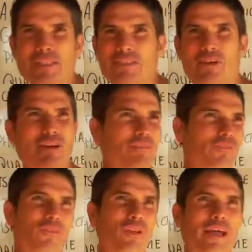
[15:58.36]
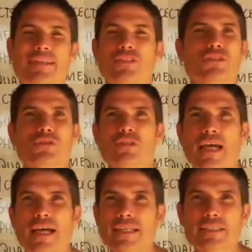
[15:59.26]
silent for like 2
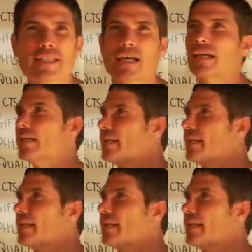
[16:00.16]
days. So